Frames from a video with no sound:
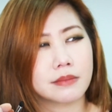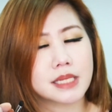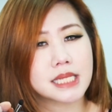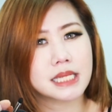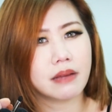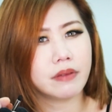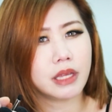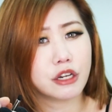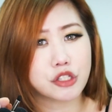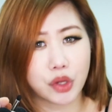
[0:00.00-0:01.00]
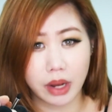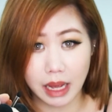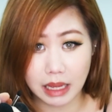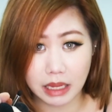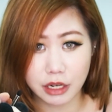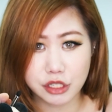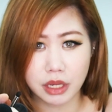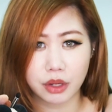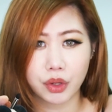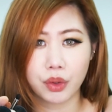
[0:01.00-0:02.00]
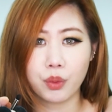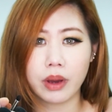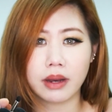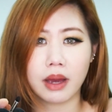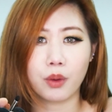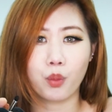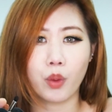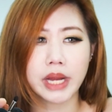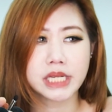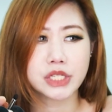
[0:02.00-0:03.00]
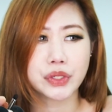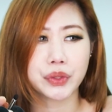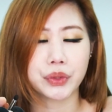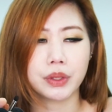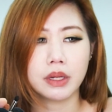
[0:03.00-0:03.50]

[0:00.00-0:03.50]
7 years or 8 years ago when I went to